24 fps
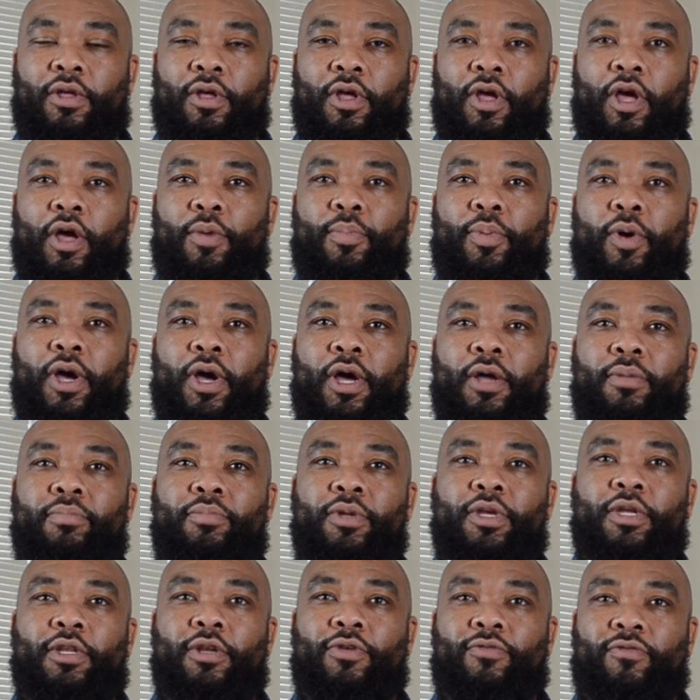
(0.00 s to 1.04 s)
Upon
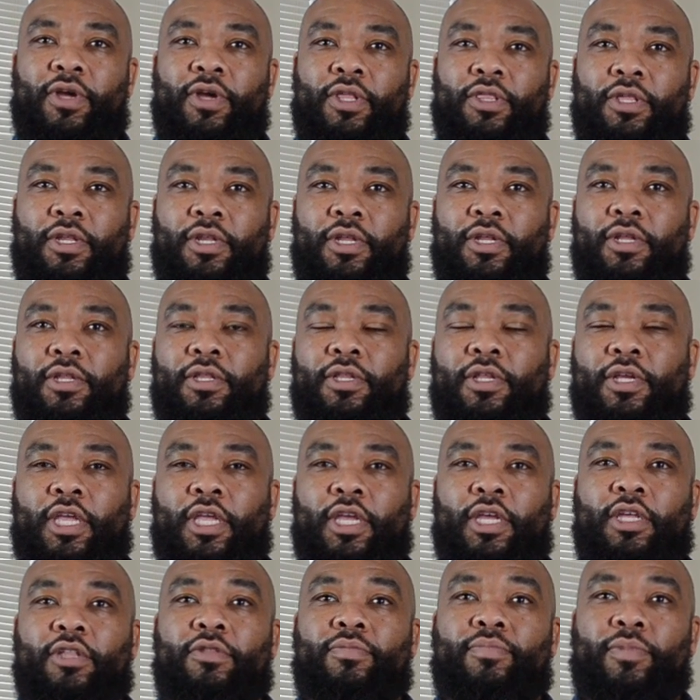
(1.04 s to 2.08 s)
meeting a resident, the
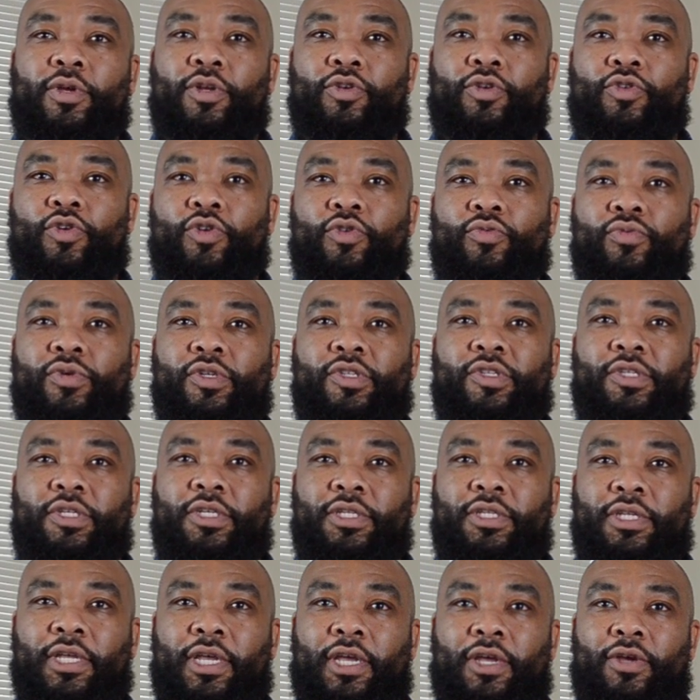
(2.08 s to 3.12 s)
case manager will
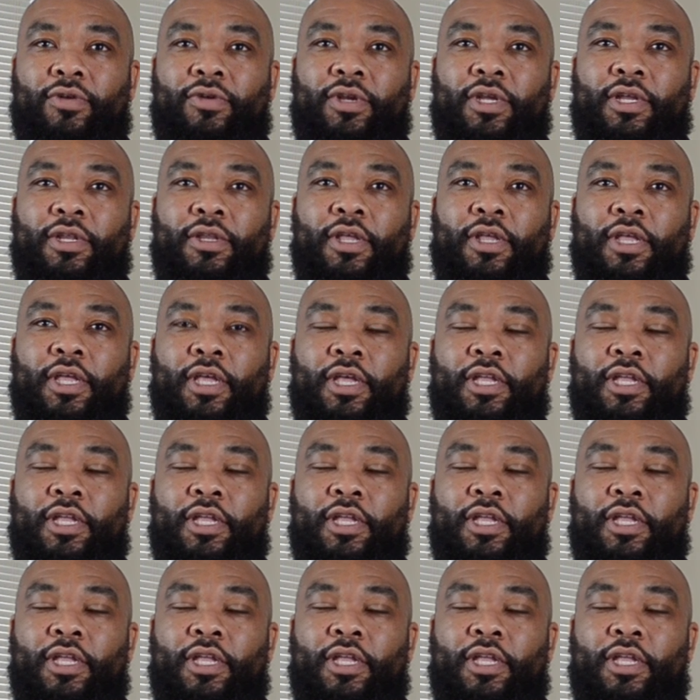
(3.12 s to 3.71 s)
sit down and